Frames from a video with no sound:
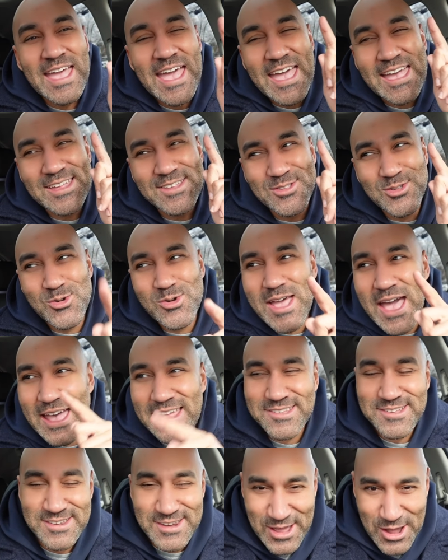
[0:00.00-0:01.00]
As you
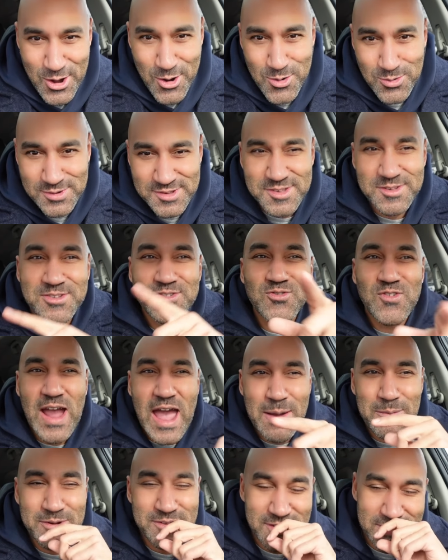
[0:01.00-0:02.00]
guys know,
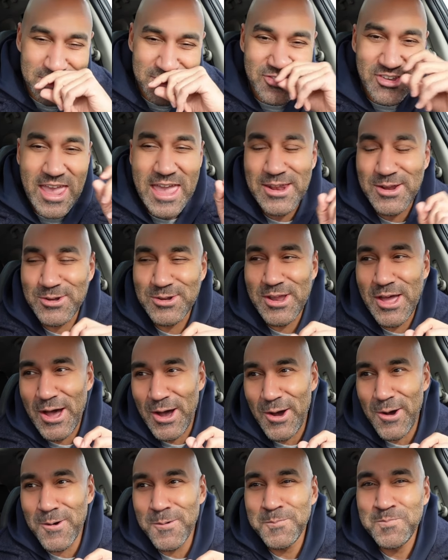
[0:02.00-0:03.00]
subscribers of the channel
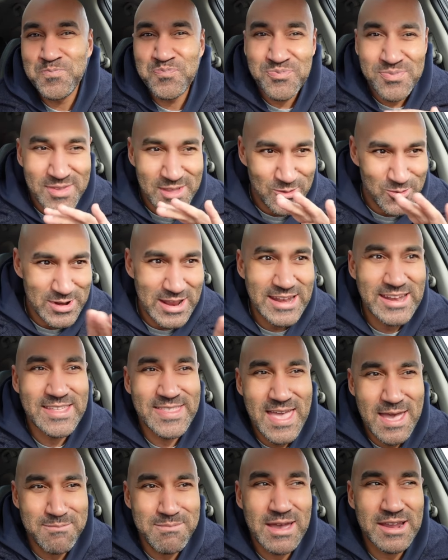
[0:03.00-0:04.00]
know, when I
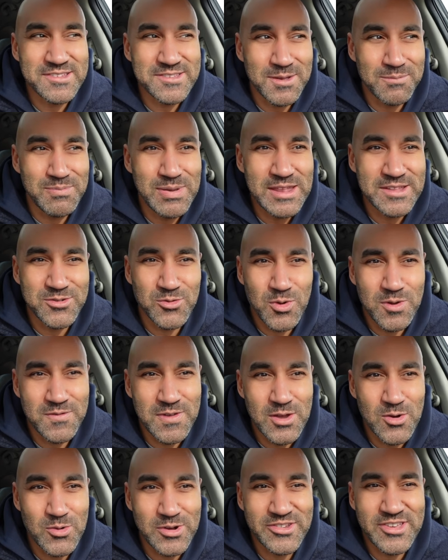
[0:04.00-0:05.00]
did that Mexican pizza
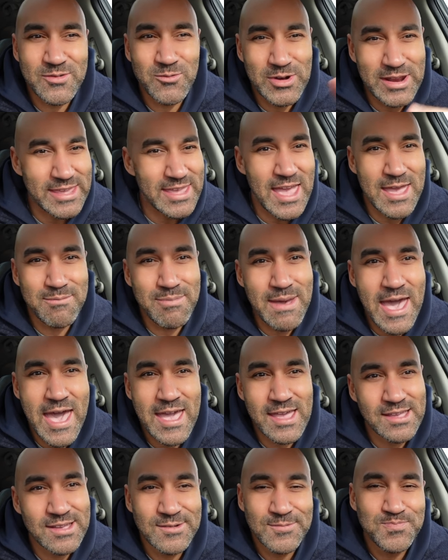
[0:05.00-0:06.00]
review, which when it came
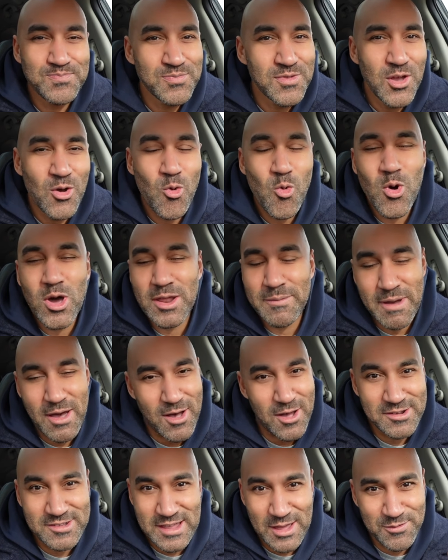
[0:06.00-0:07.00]
back, one of my
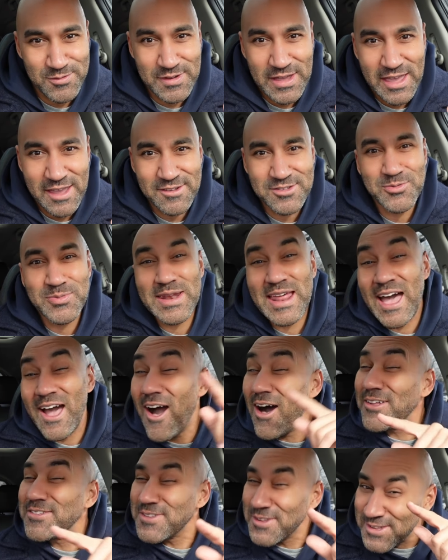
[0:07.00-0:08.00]
all-time faves. But I
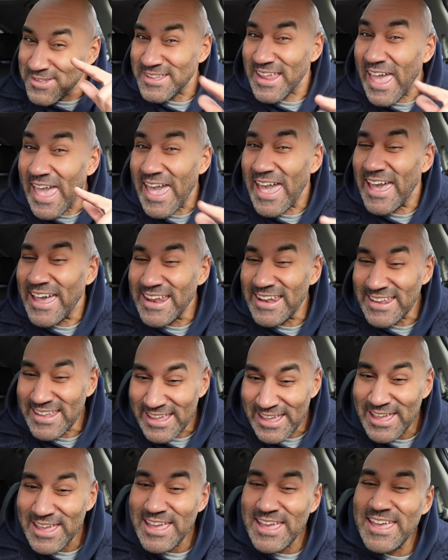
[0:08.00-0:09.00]
also said,
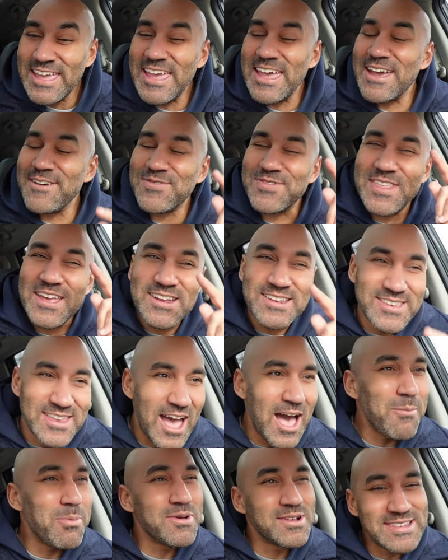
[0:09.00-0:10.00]
if the
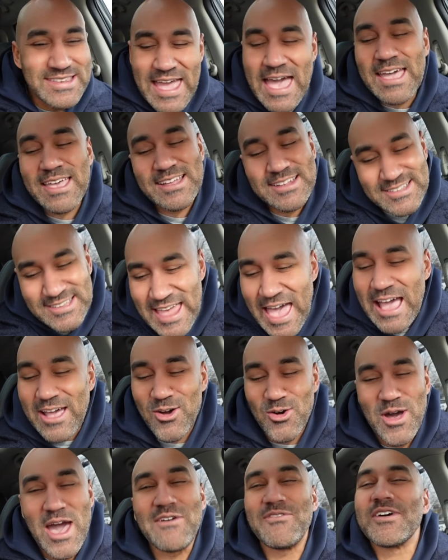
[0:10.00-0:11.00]
Double Decker
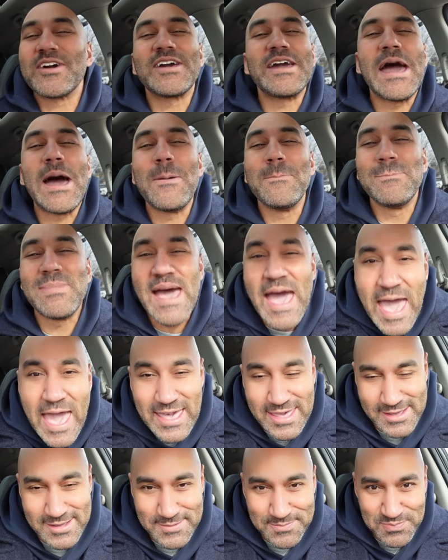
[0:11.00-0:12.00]
Taco ever come
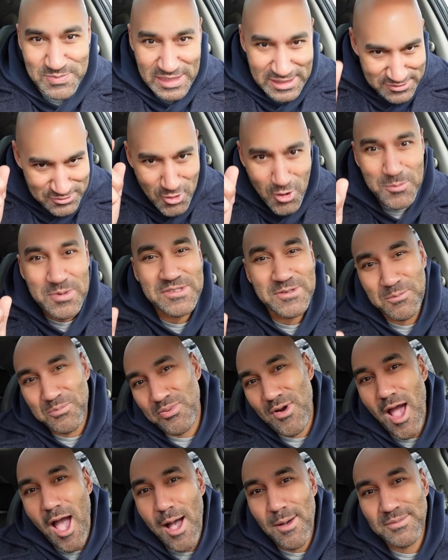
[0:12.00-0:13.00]
back, it's gonna be some
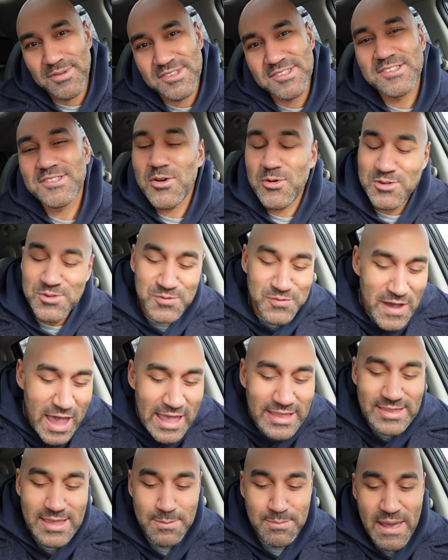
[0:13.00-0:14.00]
problems. So it's
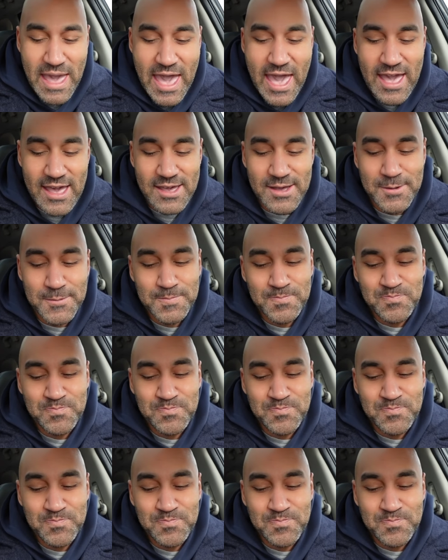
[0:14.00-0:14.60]
finally back